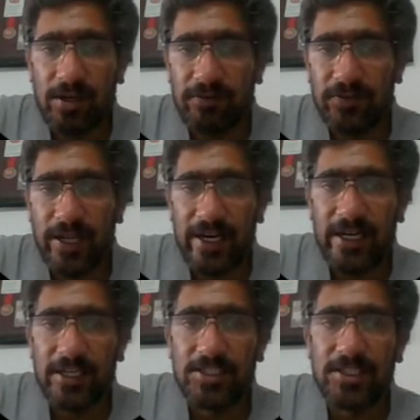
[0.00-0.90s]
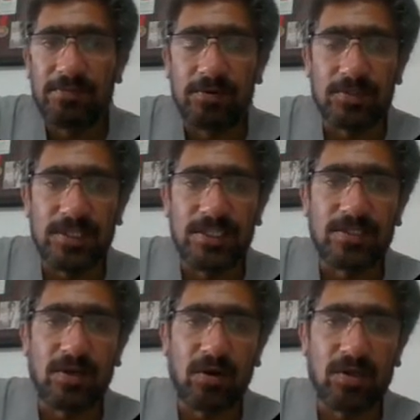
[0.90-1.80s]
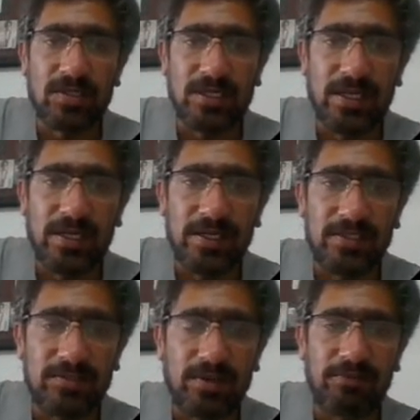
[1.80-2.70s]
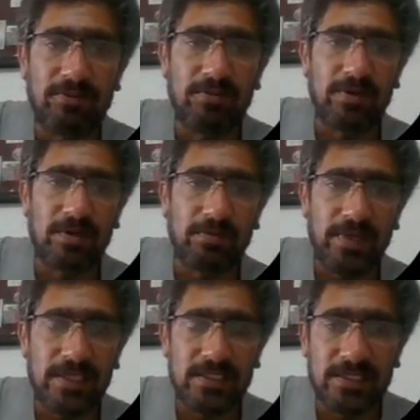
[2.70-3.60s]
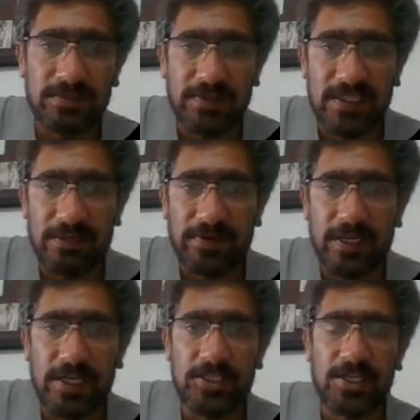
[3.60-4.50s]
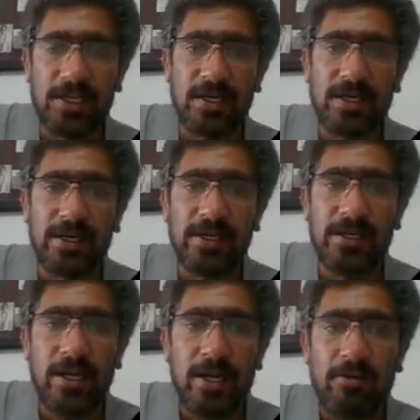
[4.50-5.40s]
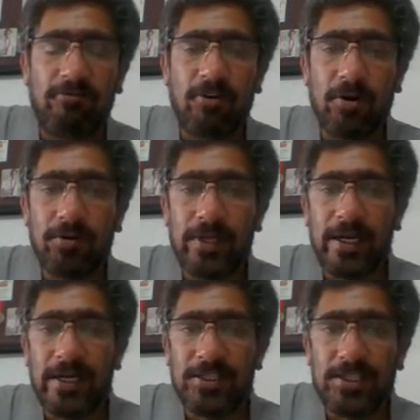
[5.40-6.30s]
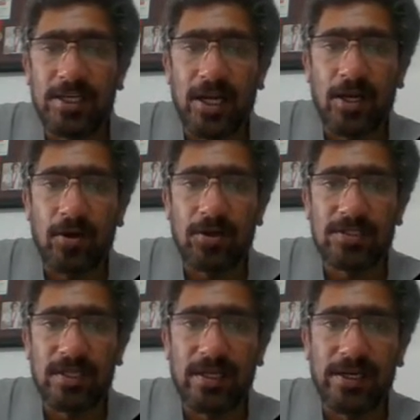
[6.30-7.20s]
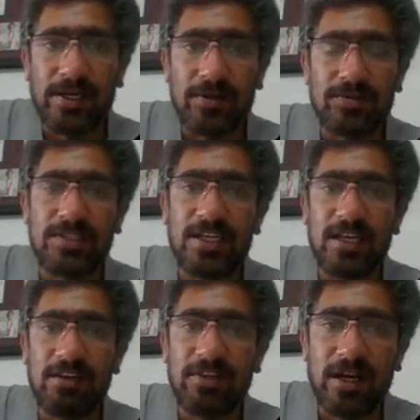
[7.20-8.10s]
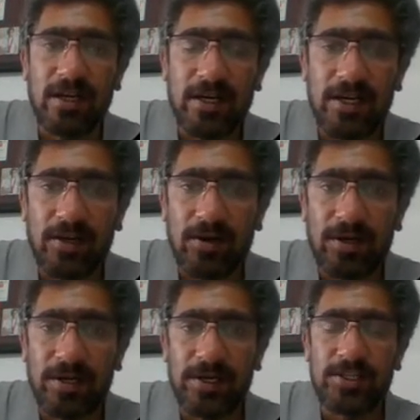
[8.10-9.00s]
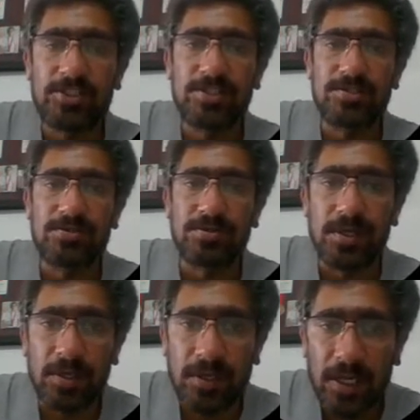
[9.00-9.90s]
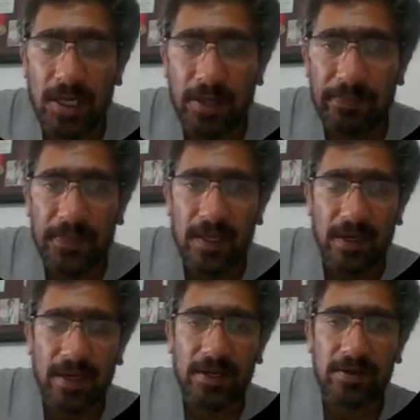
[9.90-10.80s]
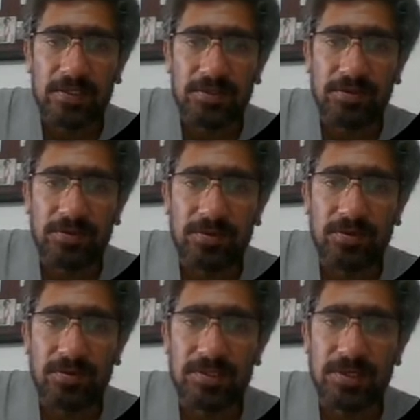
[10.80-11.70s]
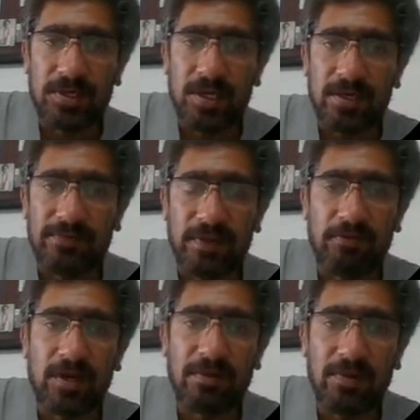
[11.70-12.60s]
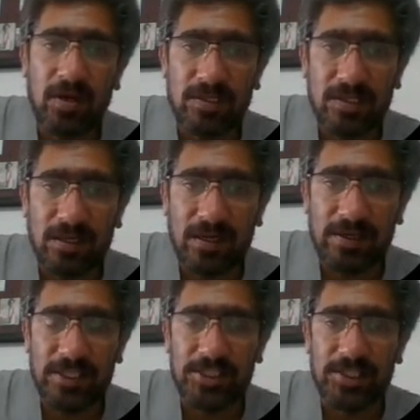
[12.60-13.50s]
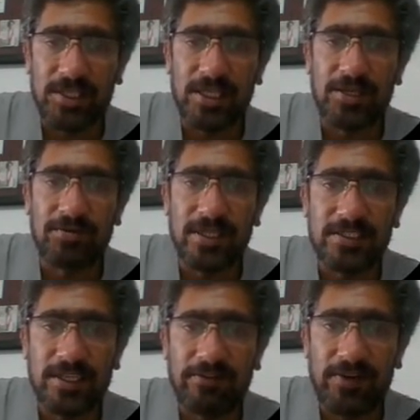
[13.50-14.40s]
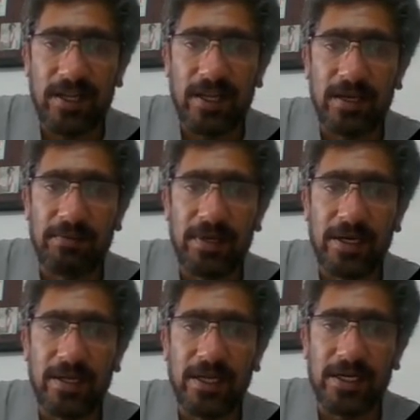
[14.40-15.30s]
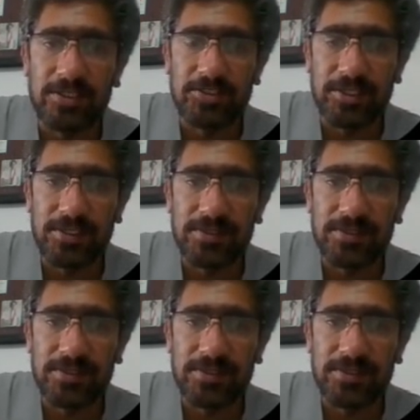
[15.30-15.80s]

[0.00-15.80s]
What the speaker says: of that digit proceeds across the grid. So if you were to place a specific digit in a grid, follow that digit across the grid to see if there are any contradictions to the regular Sudoku rules or not. If you come across a contradiction, then you can safely eliminate that digit.